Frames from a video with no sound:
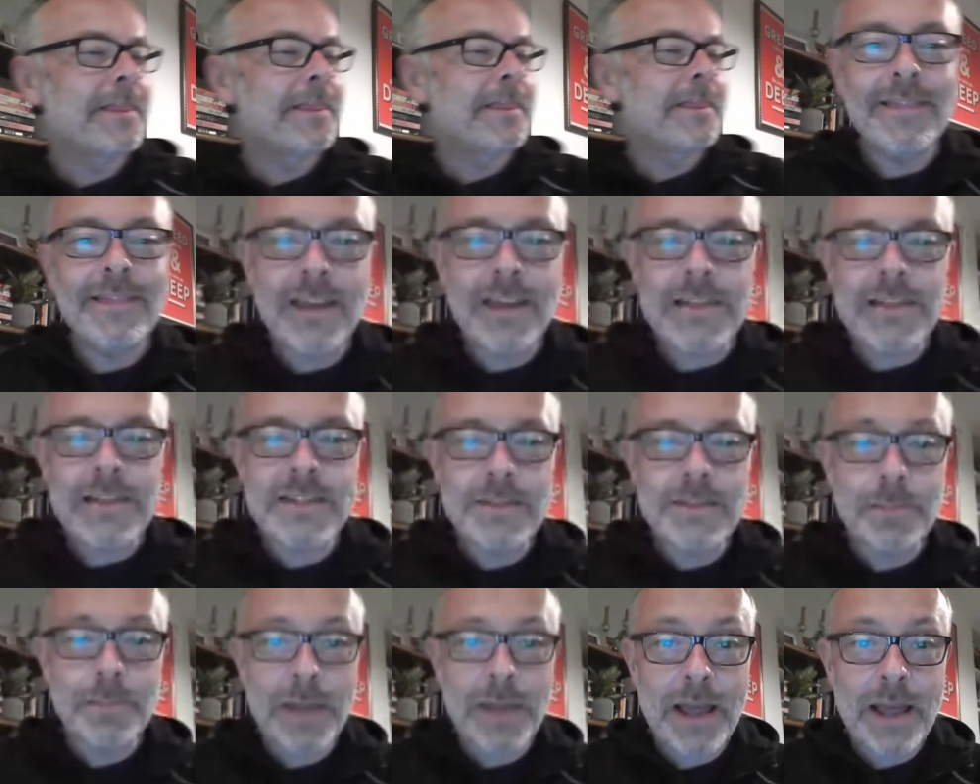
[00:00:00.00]

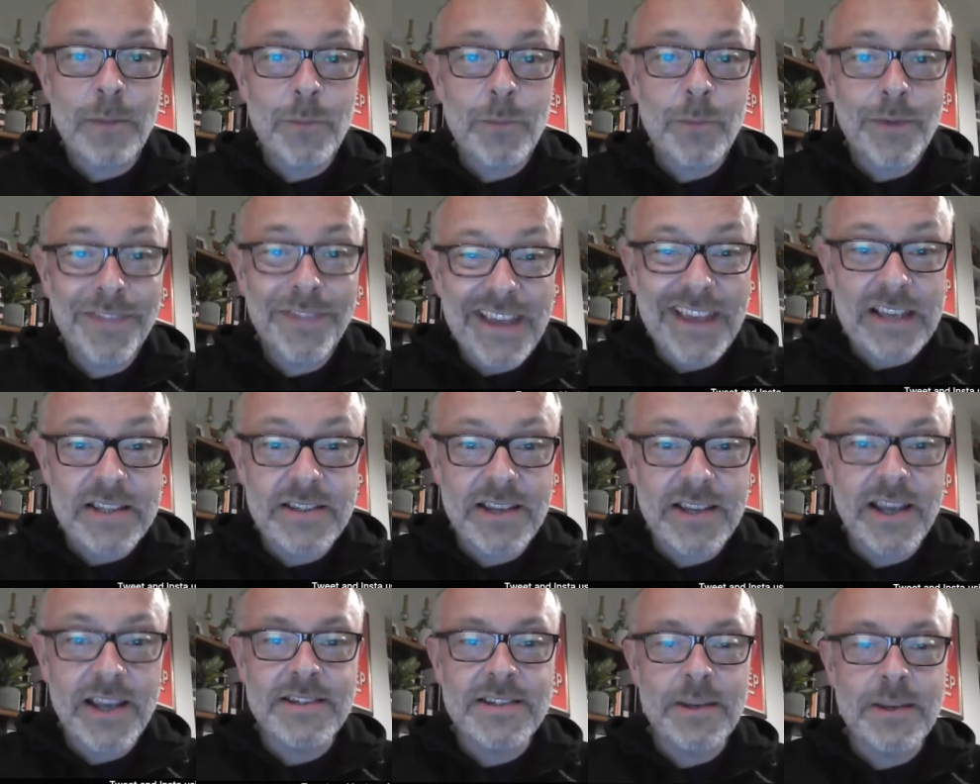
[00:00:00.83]
that's the plan with
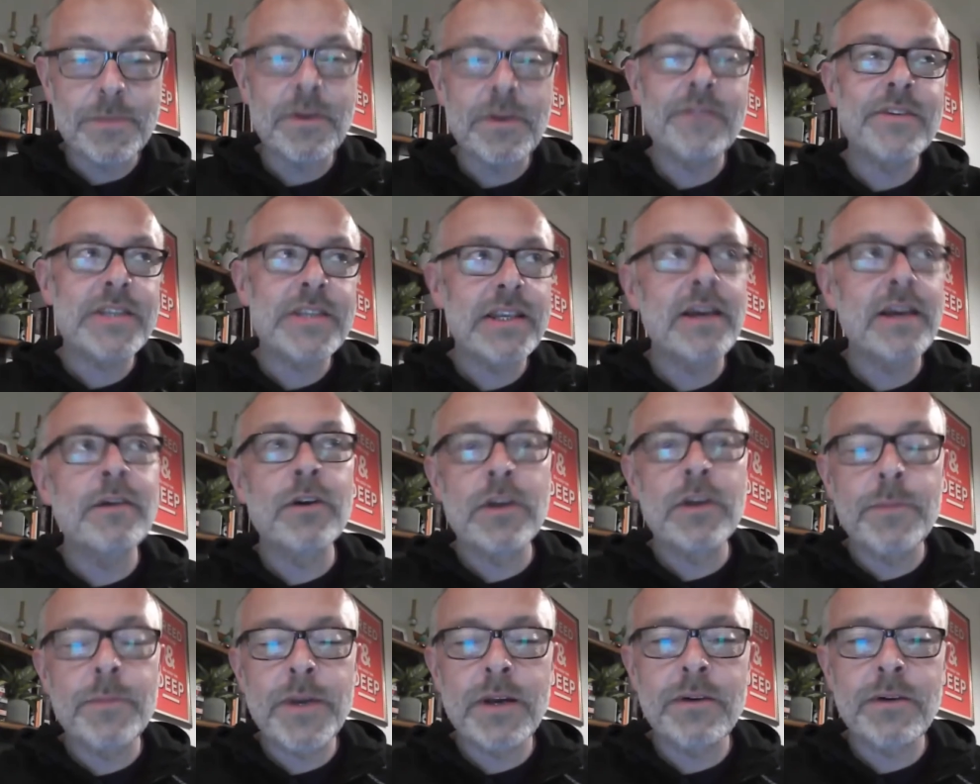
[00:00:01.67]
this, except obviously I'm going to
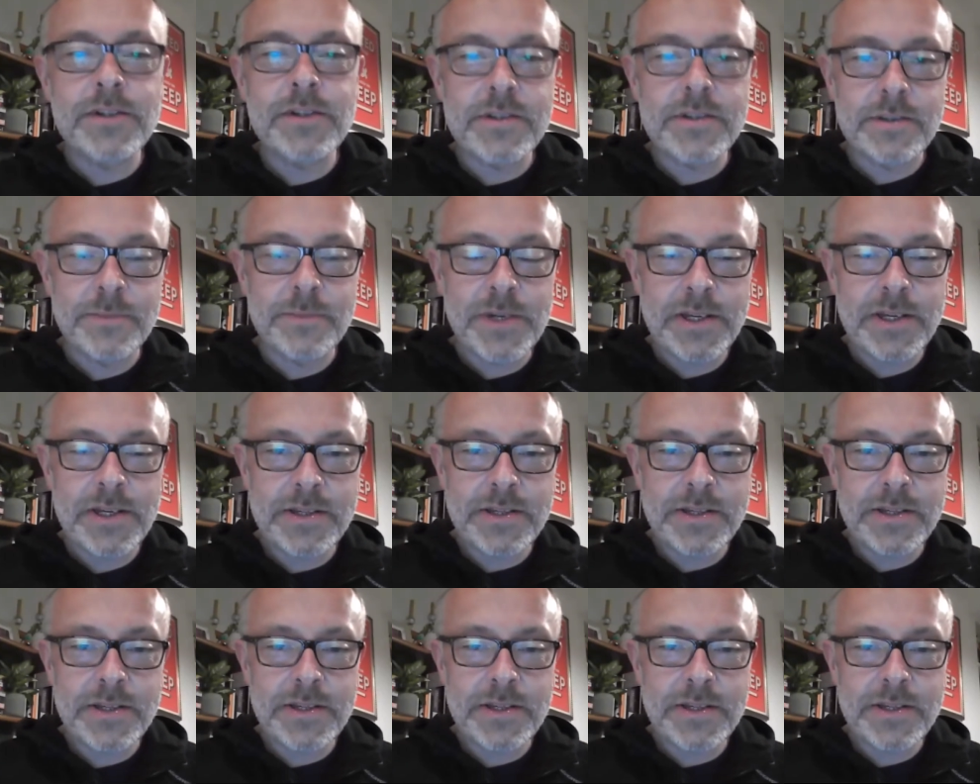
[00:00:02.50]
be going to somebody's
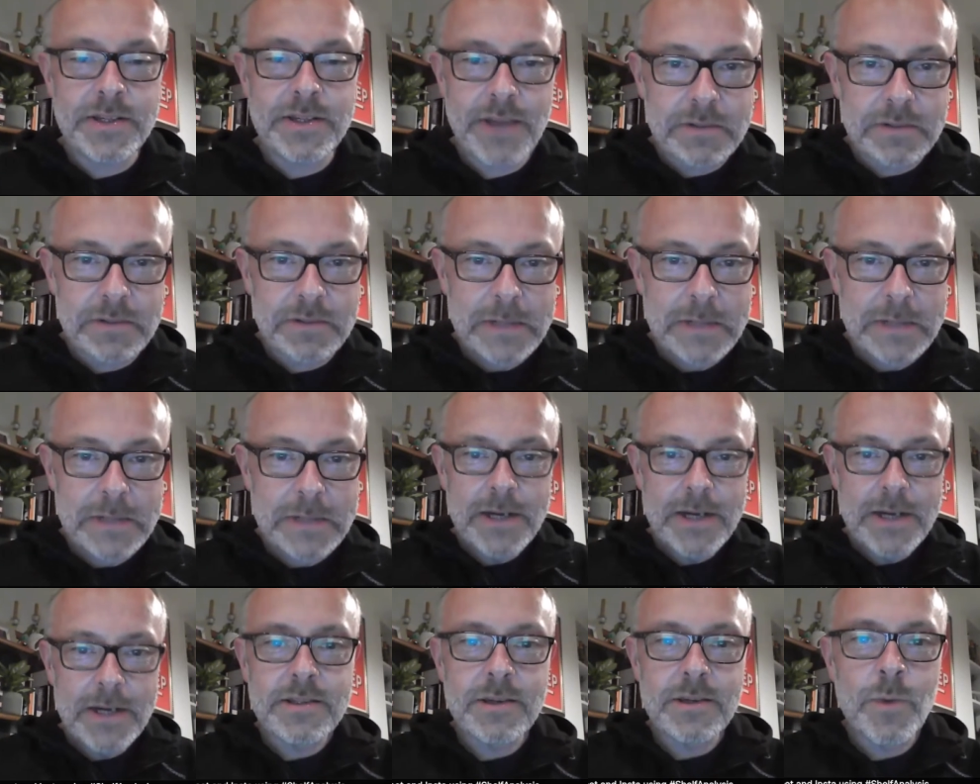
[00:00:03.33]
house
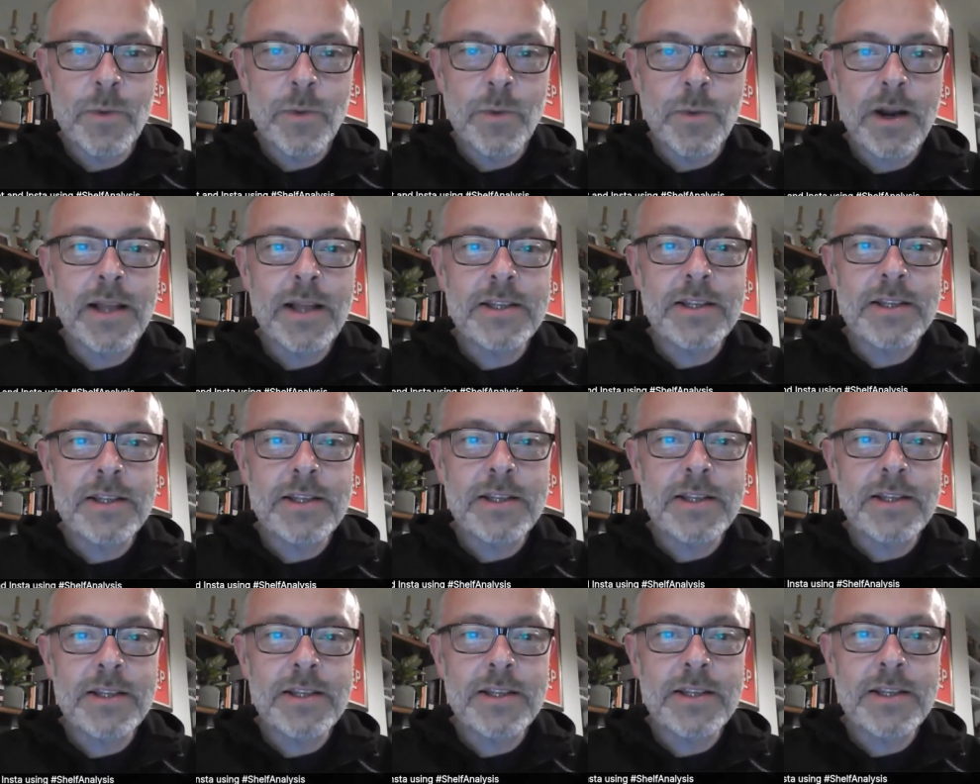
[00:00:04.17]
somewhere elsewhere in
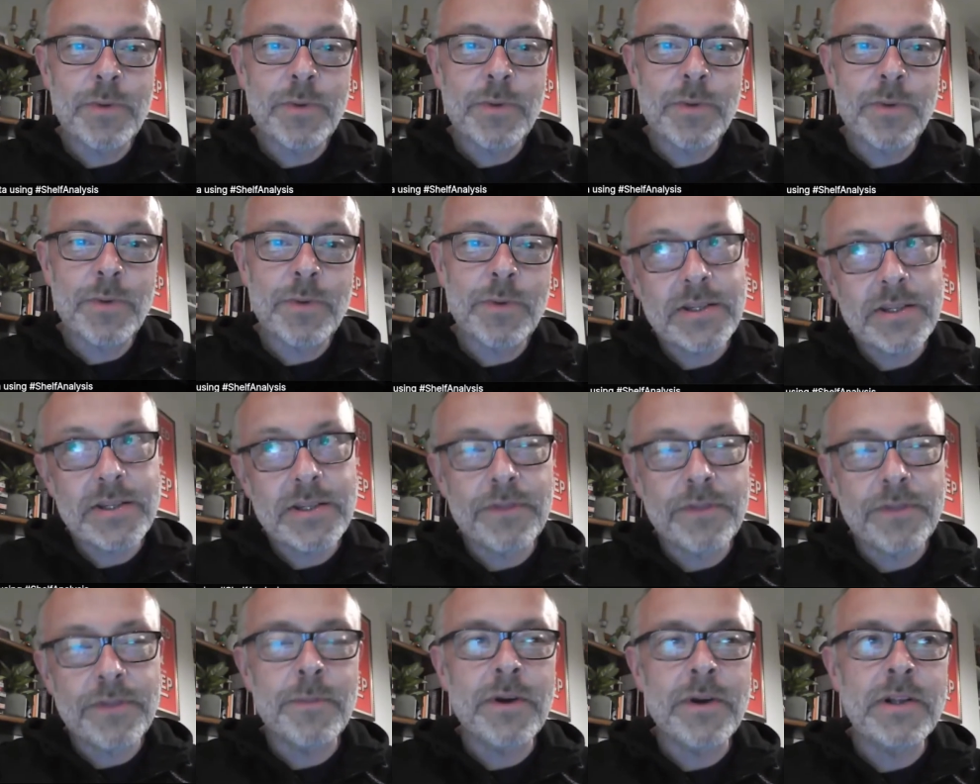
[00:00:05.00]
Ireland, possibly 3
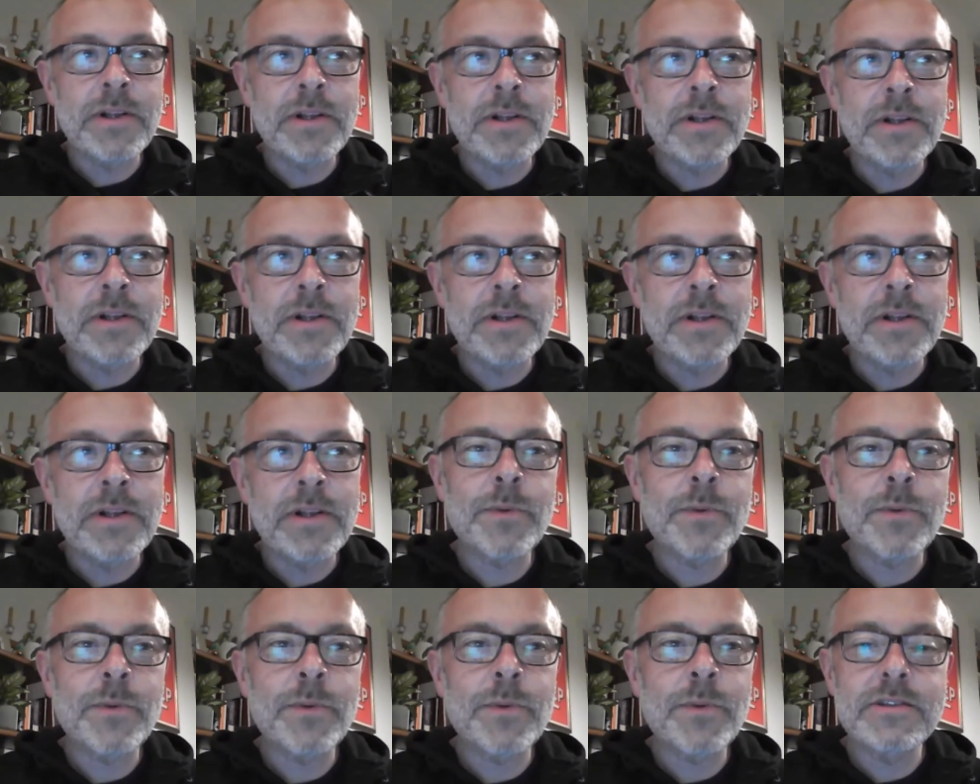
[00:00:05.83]
miles away,
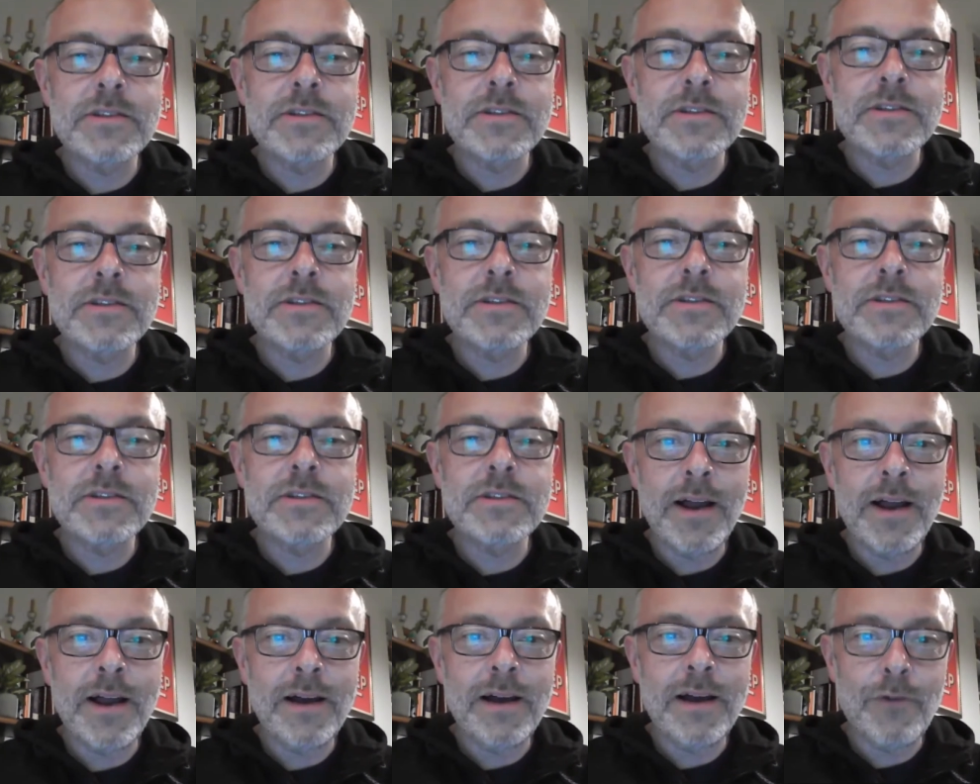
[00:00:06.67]
somewhere around the
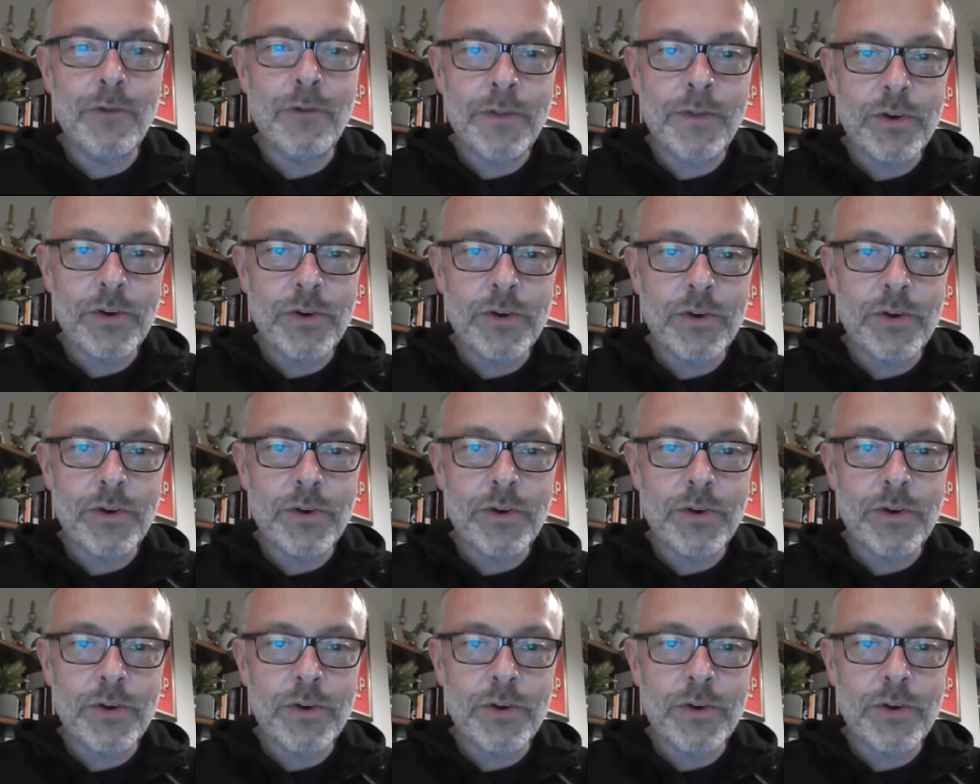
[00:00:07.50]
country.